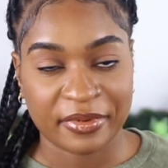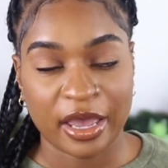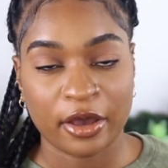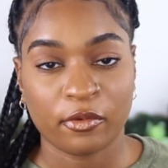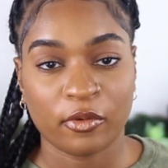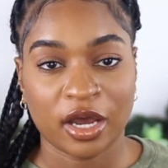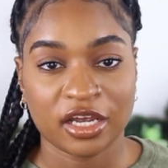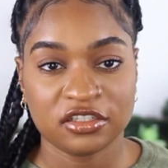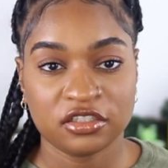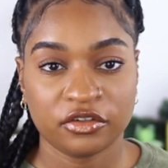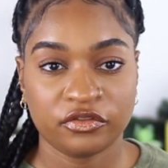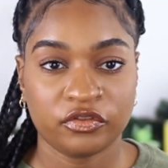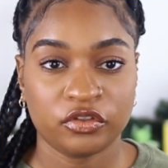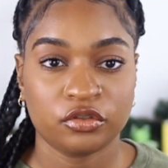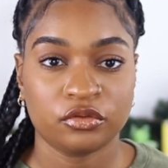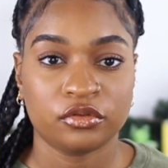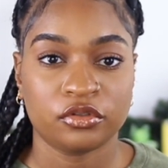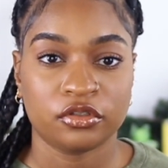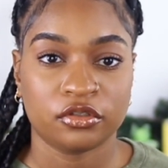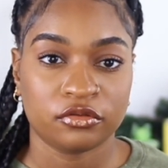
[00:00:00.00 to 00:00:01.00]
I watch a
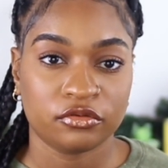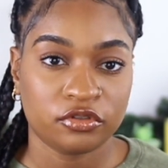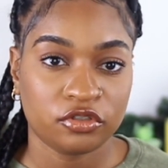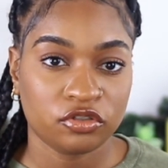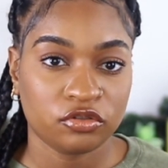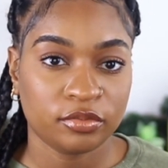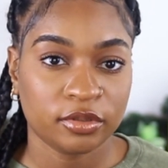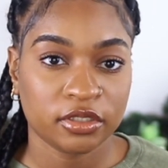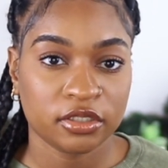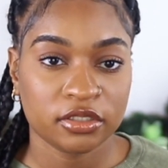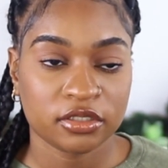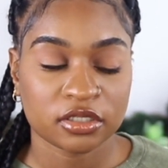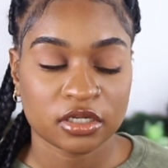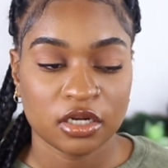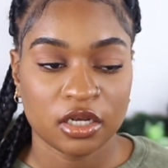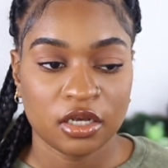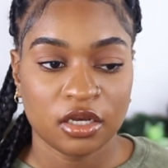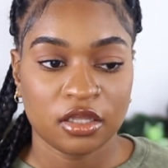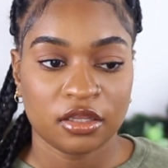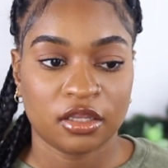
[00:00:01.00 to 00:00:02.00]
few YouTubers
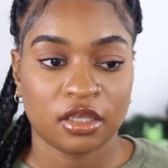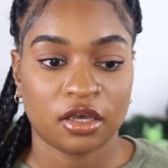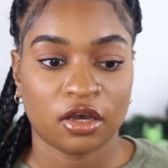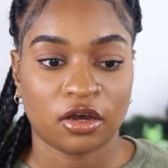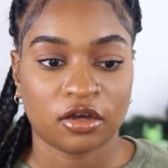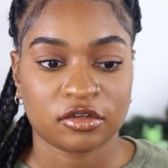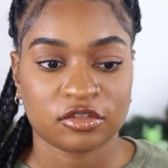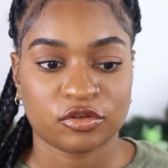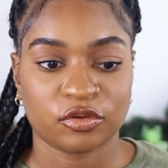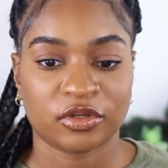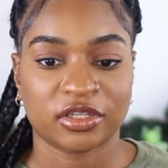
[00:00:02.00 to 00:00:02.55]
that also